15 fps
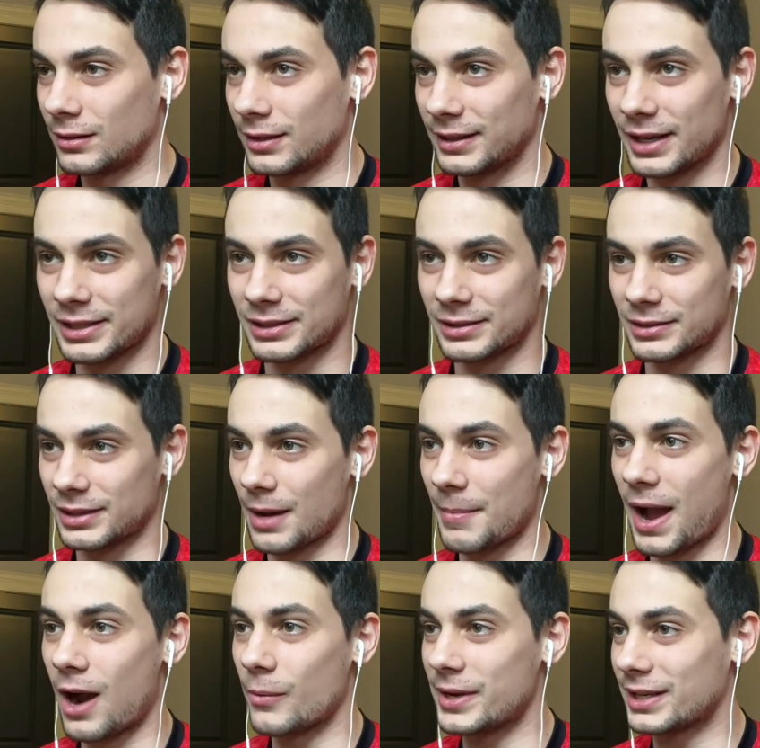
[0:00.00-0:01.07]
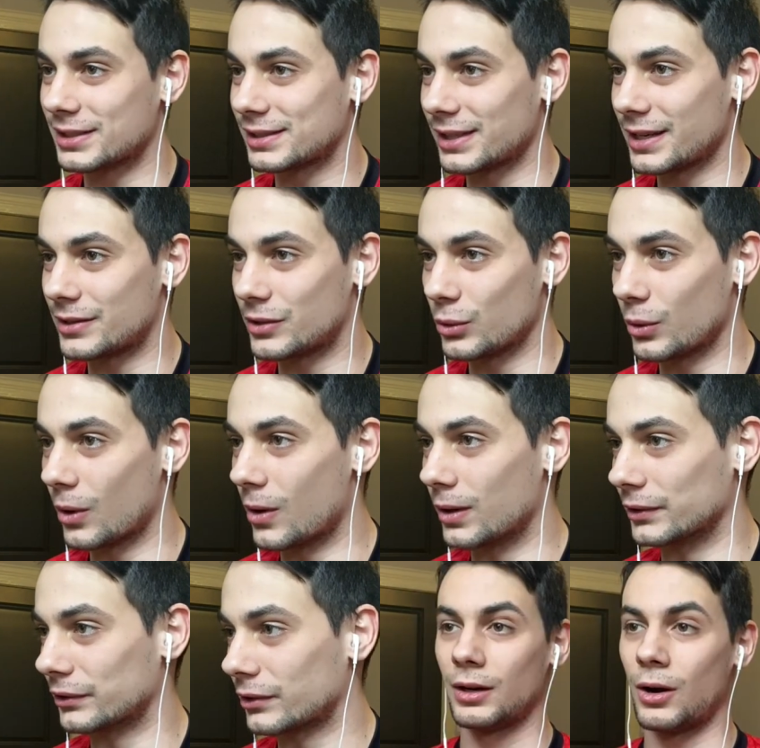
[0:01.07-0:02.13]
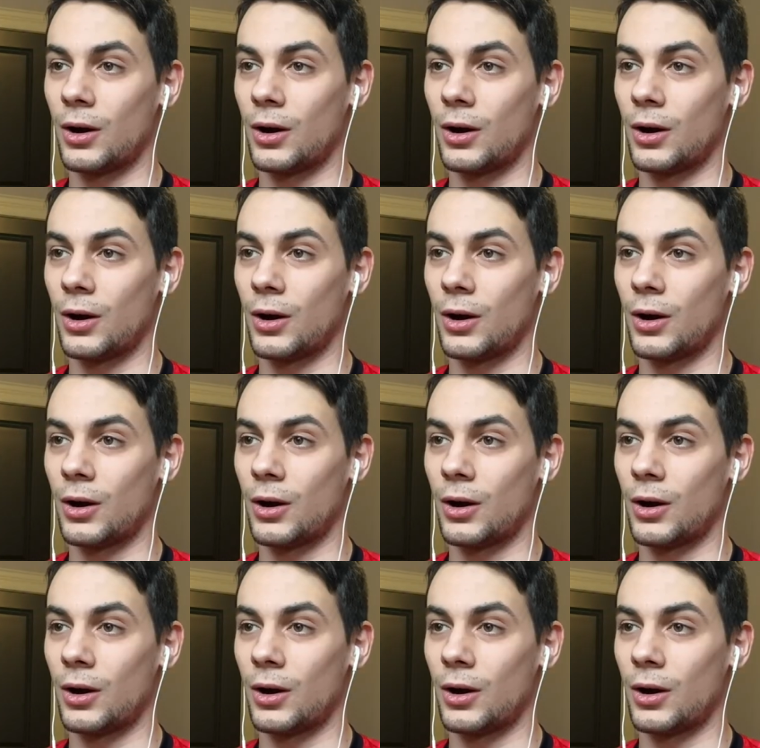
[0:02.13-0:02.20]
Unless somehow we concede 2 goals.